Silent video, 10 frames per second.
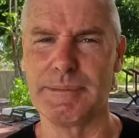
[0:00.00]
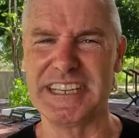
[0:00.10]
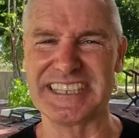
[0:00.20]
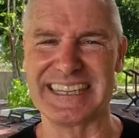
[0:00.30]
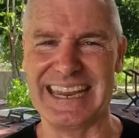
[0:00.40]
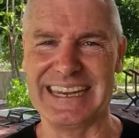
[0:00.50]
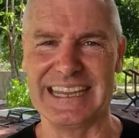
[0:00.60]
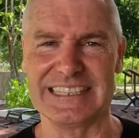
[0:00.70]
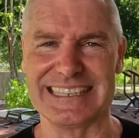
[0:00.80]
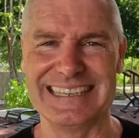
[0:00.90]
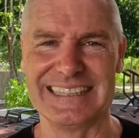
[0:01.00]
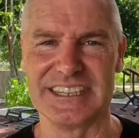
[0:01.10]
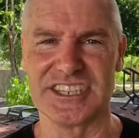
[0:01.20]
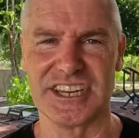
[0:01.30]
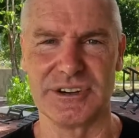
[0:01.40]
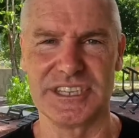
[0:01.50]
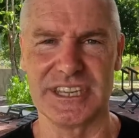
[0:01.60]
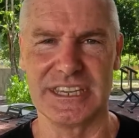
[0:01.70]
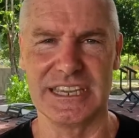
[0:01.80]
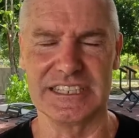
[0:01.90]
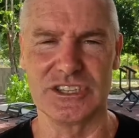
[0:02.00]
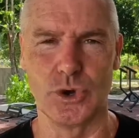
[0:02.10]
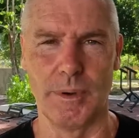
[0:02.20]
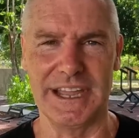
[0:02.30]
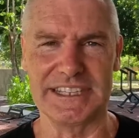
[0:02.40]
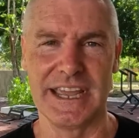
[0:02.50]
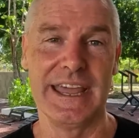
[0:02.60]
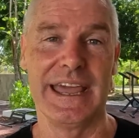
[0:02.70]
to be standouts in this series against the All Blacks.